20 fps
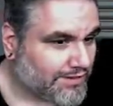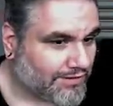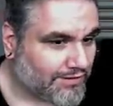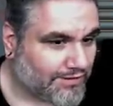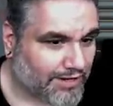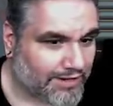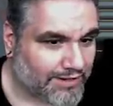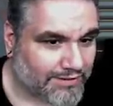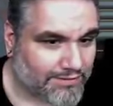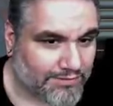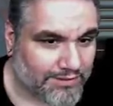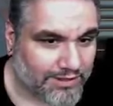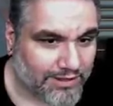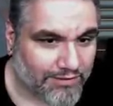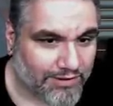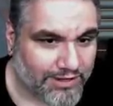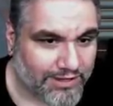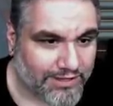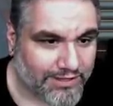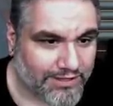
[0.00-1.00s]
All right, we are
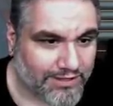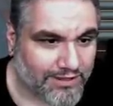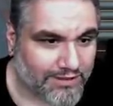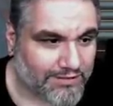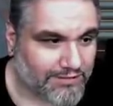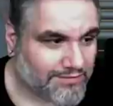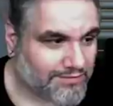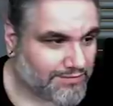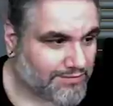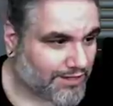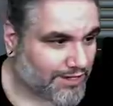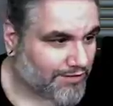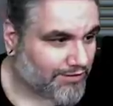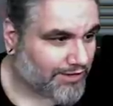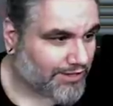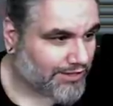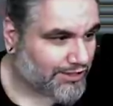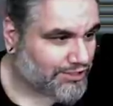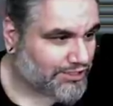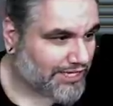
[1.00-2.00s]
ready to go. Are you
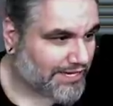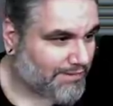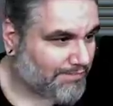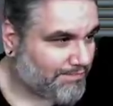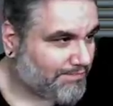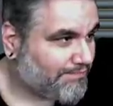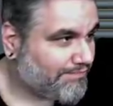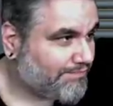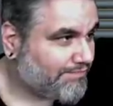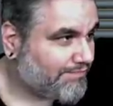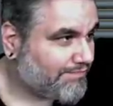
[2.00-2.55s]
ready to jam?